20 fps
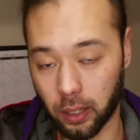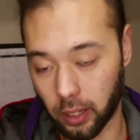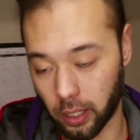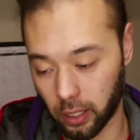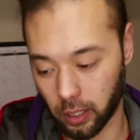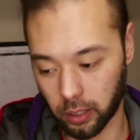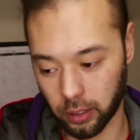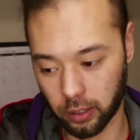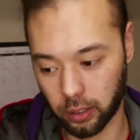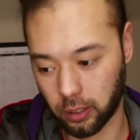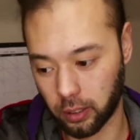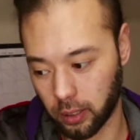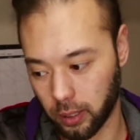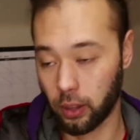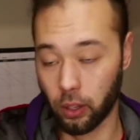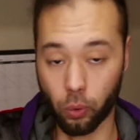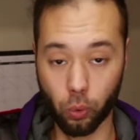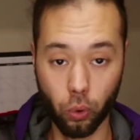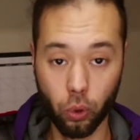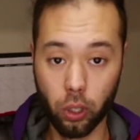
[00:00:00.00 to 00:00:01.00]
There's
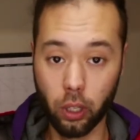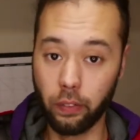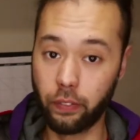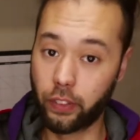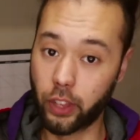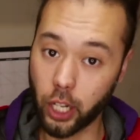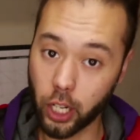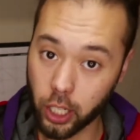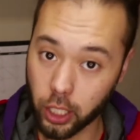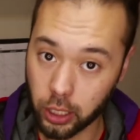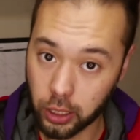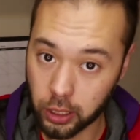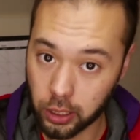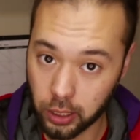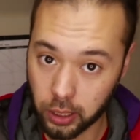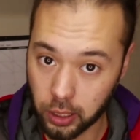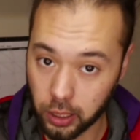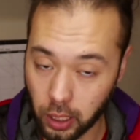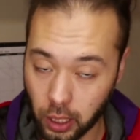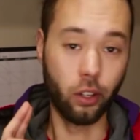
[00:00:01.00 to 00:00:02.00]
the rule of
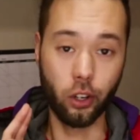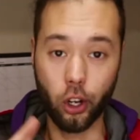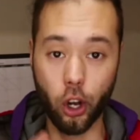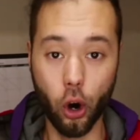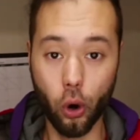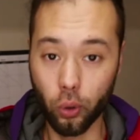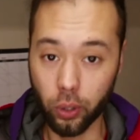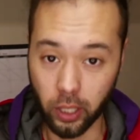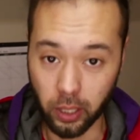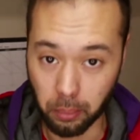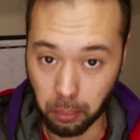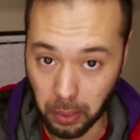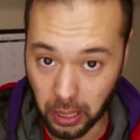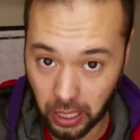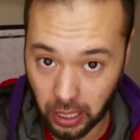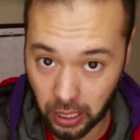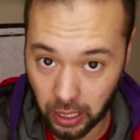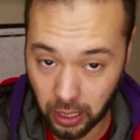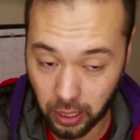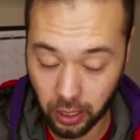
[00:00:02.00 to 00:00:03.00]
thirds, the golden
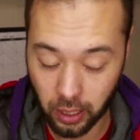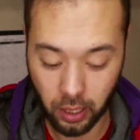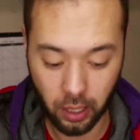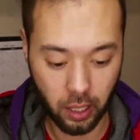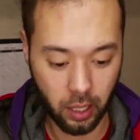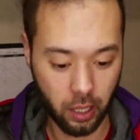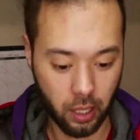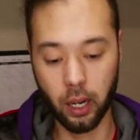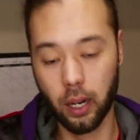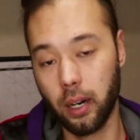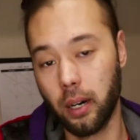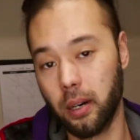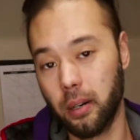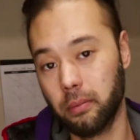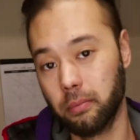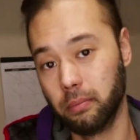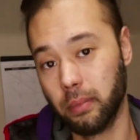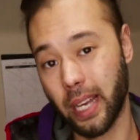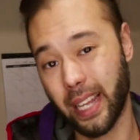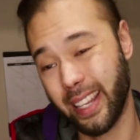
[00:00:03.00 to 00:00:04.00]
mean,
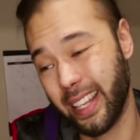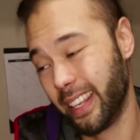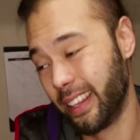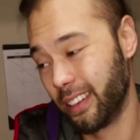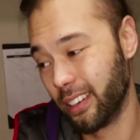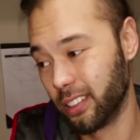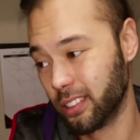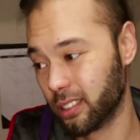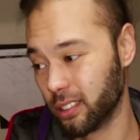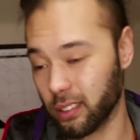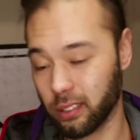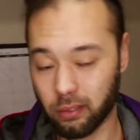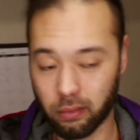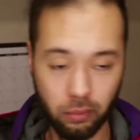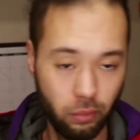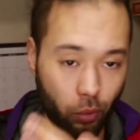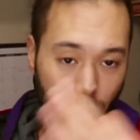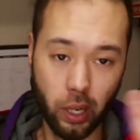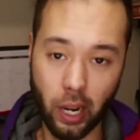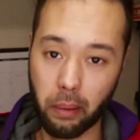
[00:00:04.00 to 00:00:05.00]
and then there's
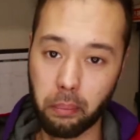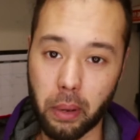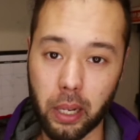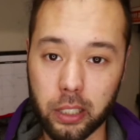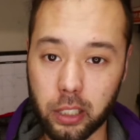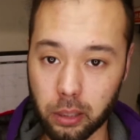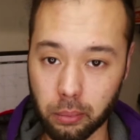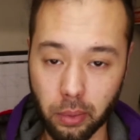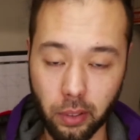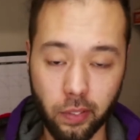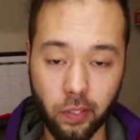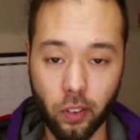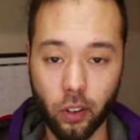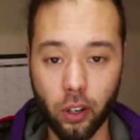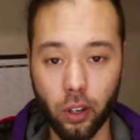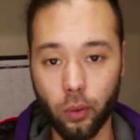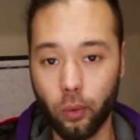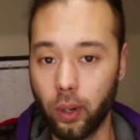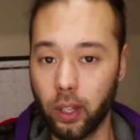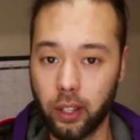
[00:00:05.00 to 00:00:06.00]
what I mentioned
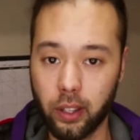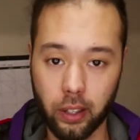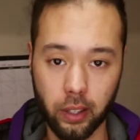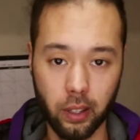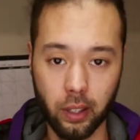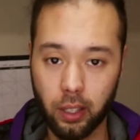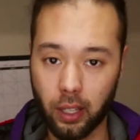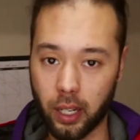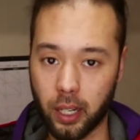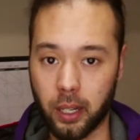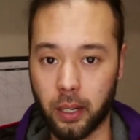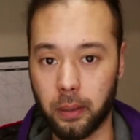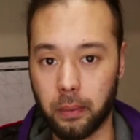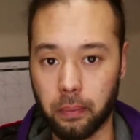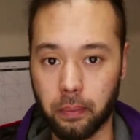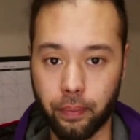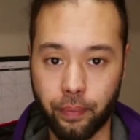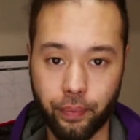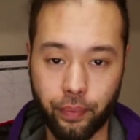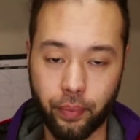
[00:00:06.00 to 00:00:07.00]
before with
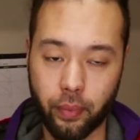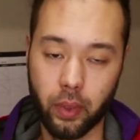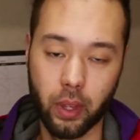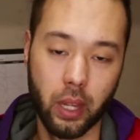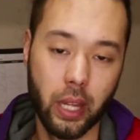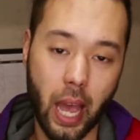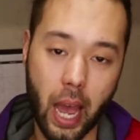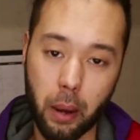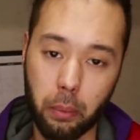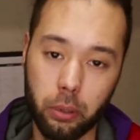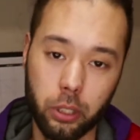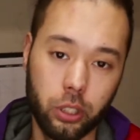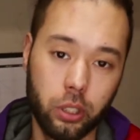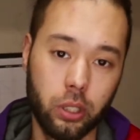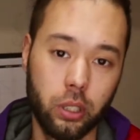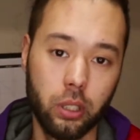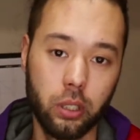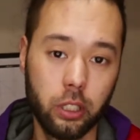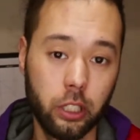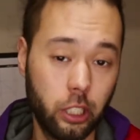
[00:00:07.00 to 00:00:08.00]
the
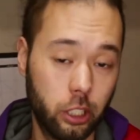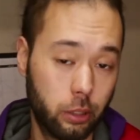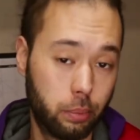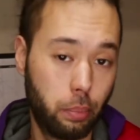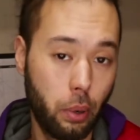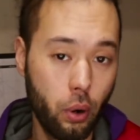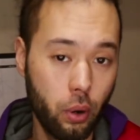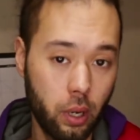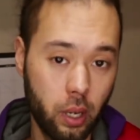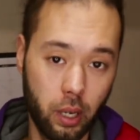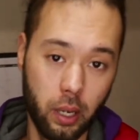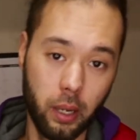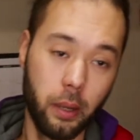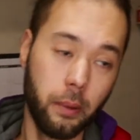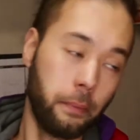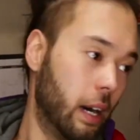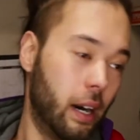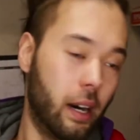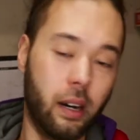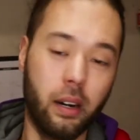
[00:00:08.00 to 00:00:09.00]
aperture. There's
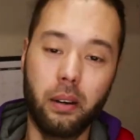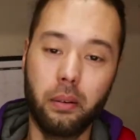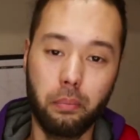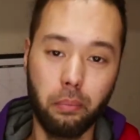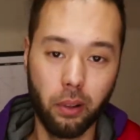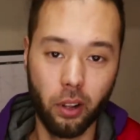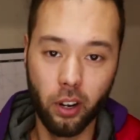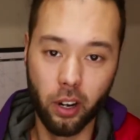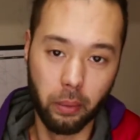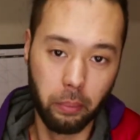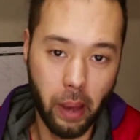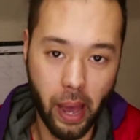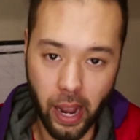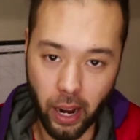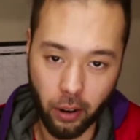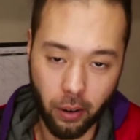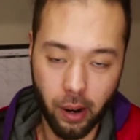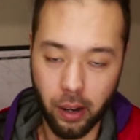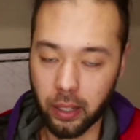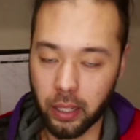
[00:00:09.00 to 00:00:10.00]
bokeh, blurry
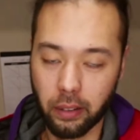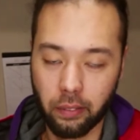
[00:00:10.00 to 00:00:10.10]
background,